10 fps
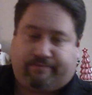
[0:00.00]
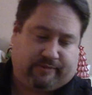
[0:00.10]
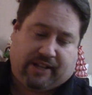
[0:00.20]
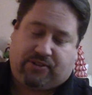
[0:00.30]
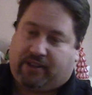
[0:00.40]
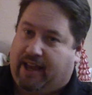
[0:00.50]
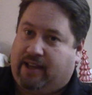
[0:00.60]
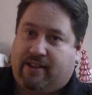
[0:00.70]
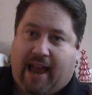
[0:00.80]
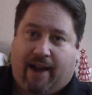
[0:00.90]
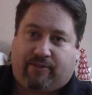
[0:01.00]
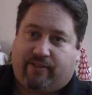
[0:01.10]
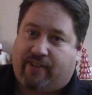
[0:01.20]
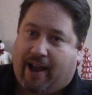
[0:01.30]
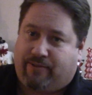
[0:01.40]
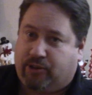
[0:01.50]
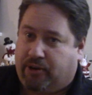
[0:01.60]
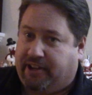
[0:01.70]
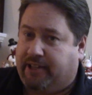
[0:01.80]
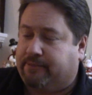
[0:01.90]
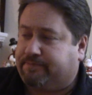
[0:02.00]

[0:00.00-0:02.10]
It's like after 5:30.